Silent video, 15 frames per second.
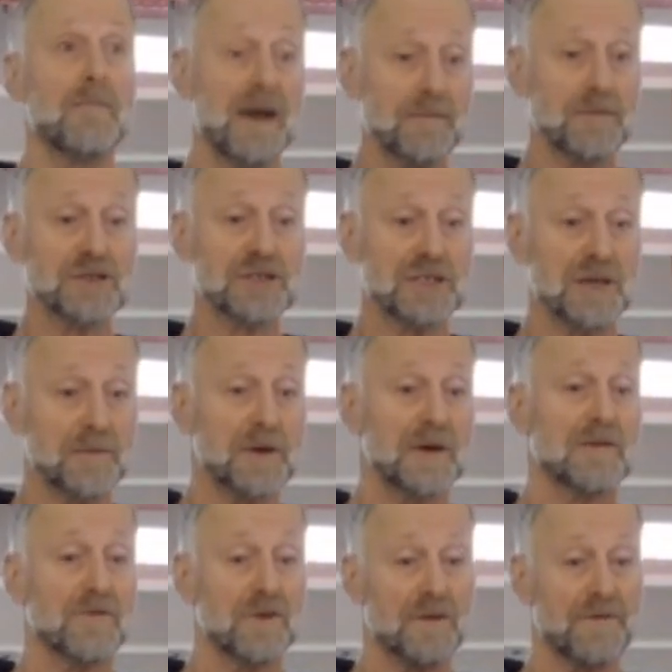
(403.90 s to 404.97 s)
a membership
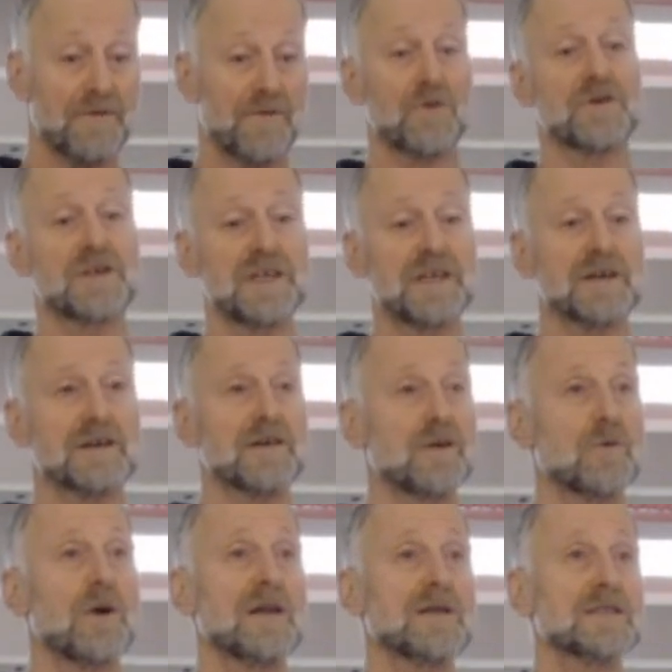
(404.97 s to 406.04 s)
for the full year in
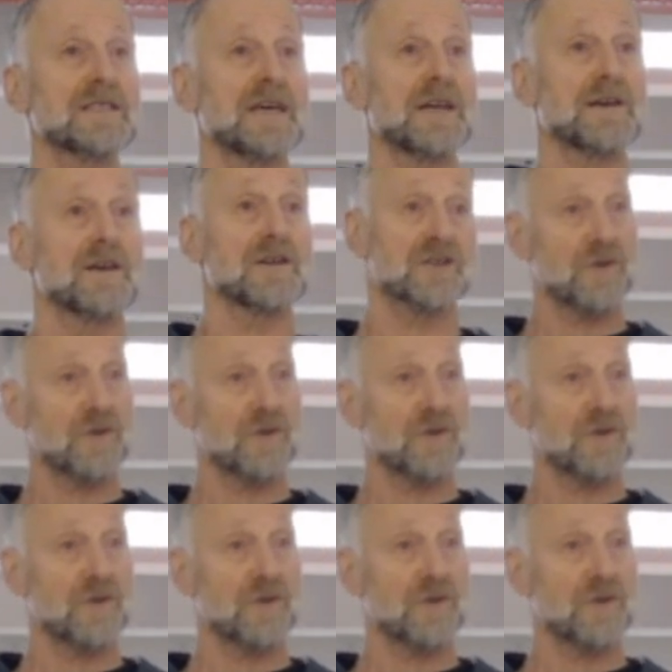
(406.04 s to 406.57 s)
the wellness center.